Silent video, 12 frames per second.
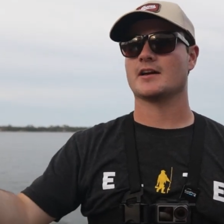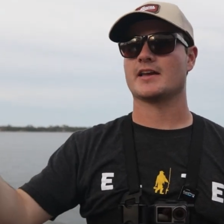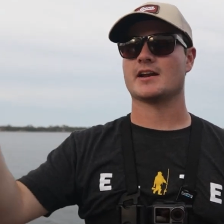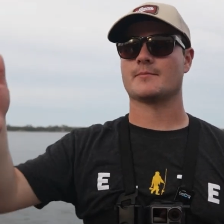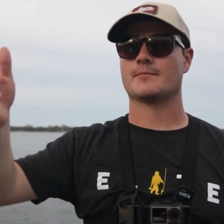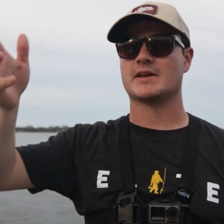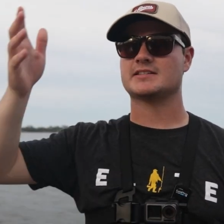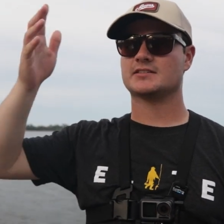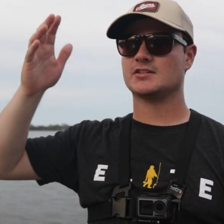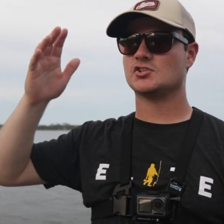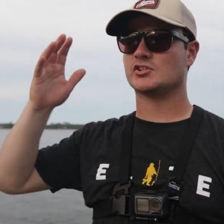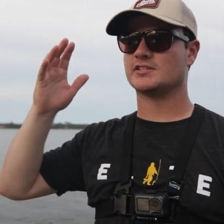And I'm
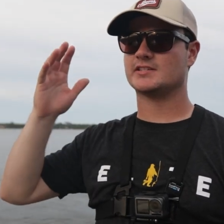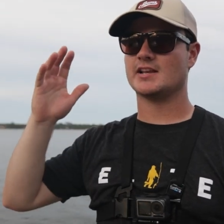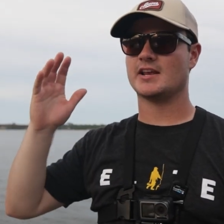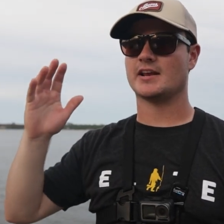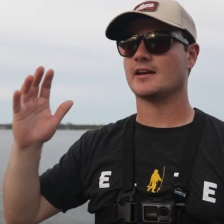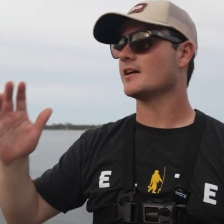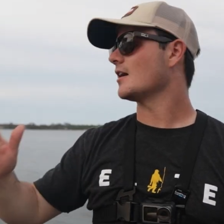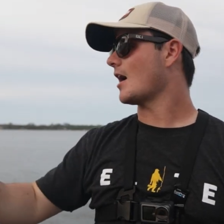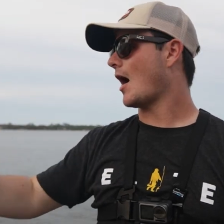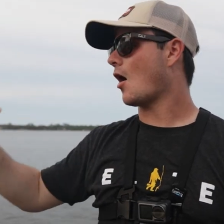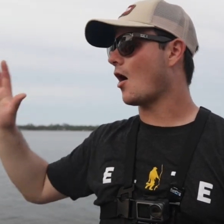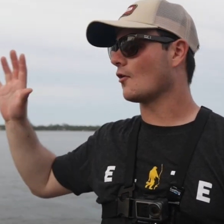basically just sitting
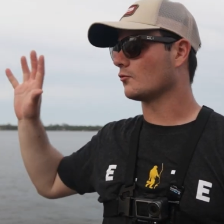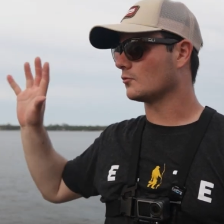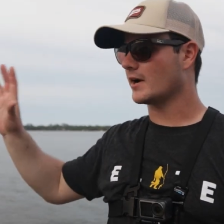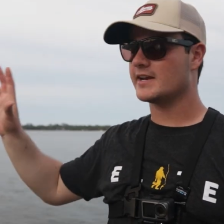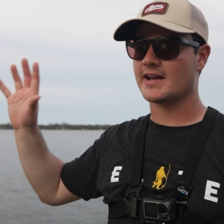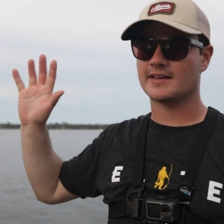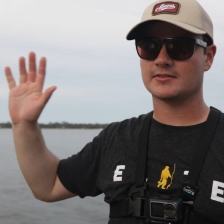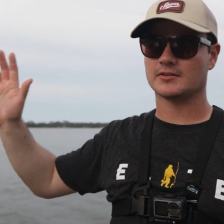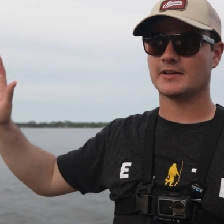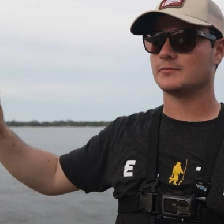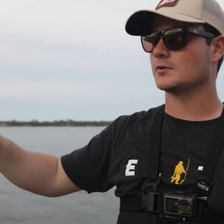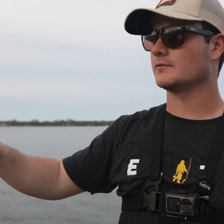right at the
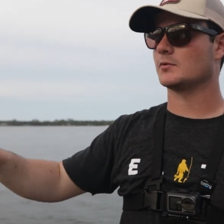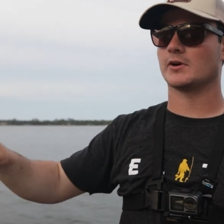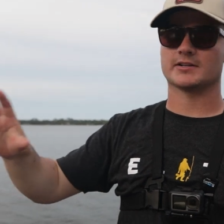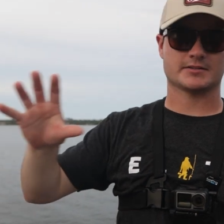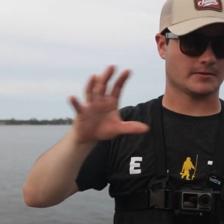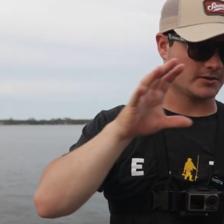level of where it's,